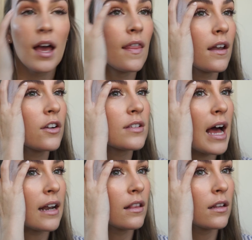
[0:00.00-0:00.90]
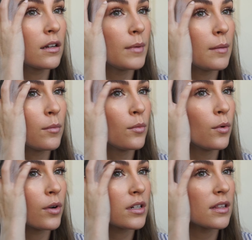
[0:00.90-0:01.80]
And then I'll just add a little bit
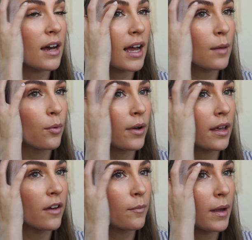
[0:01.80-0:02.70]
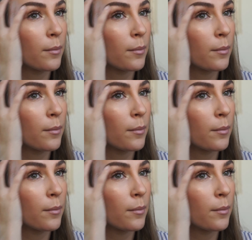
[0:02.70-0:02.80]
more to the high point of my